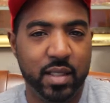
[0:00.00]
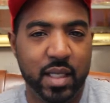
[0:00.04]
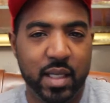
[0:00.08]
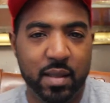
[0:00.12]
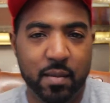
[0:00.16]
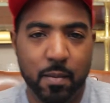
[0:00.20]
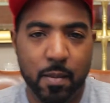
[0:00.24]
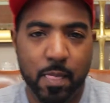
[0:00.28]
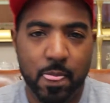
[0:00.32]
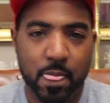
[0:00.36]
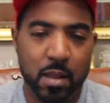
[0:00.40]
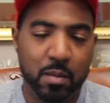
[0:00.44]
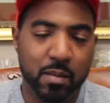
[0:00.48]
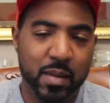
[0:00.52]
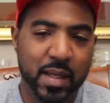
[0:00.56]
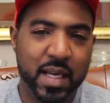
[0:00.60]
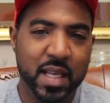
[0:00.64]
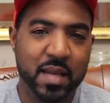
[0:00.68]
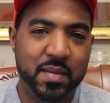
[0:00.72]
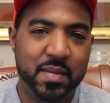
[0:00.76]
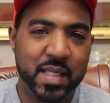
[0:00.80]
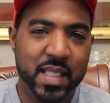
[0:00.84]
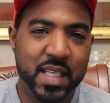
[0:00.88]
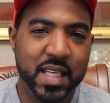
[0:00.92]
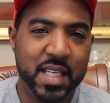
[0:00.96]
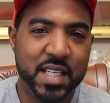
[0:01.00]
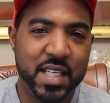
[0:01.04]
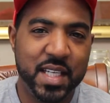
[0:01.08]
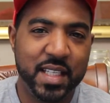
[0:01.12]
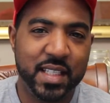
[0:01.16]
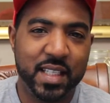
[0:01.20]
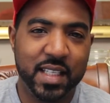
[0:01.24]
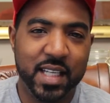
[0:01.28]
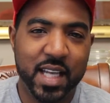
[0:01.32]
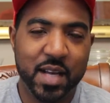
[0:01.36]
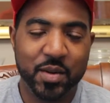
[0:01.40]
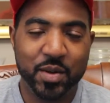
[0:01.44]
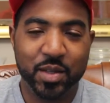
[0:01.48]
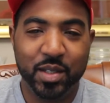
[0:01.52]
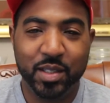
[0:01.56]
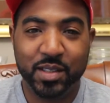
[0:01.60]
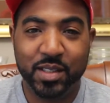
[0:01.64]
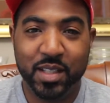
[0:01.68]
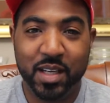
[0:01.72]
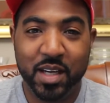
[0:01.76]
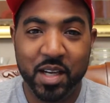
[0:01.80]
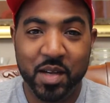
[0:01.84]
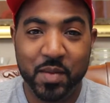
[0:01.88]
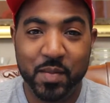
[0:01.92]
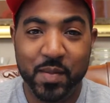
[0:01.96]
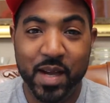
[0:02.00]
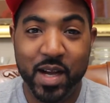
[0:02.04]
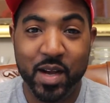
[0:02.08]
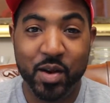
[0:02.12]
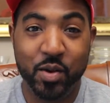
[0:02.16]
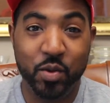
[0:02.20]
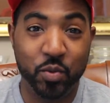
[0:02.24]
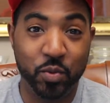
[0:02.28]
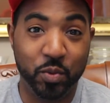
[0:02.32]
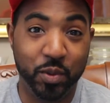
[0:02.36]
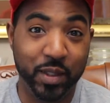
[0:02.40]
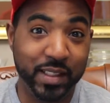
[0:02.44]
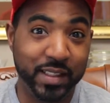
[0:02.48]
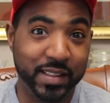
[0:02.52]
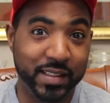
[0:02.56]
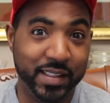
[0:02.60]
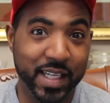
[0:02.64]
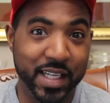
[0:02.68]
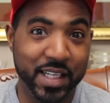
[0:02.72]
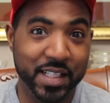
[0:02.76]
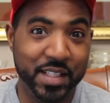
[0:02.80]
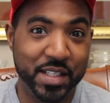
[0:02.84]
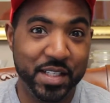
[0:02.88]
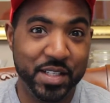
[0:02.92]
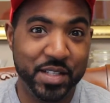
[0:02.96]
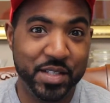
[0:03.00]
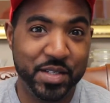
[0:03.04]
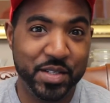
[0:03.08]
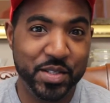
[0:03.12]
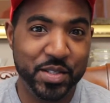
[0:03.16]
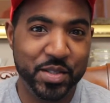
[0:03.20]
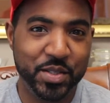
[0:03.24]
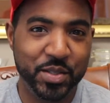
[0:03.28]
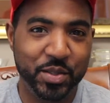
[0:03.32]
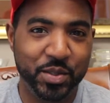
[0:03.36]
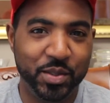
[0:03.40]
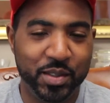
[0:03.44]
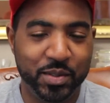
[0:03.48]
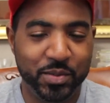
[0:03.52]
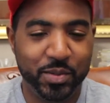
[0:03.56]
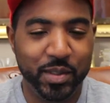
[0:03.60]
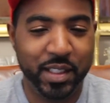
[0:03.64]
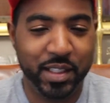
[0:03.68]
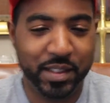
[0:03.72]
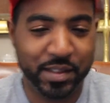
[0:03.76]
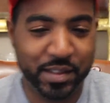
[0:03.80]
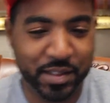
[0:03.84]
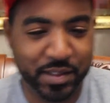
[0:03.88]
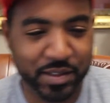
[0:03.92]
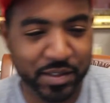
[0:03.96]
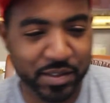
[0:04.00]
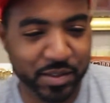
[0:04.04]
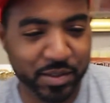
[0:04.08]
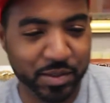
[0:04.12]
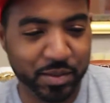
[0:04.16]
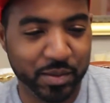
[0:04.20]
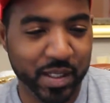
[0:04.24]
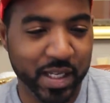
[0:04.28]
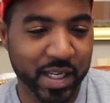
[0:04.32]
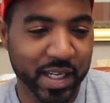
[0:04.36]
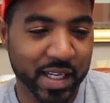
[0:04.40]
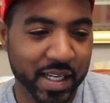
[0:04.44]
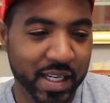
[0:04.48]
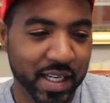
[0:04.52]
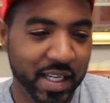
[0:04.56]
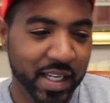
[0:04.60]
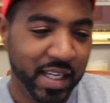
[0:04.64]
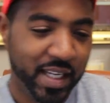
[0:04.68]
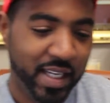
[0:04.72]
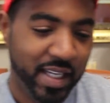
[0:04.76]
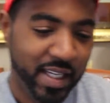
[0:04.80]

Hey, my name's EJ. Today we're going to talk about what's not in the news. What else is new, right?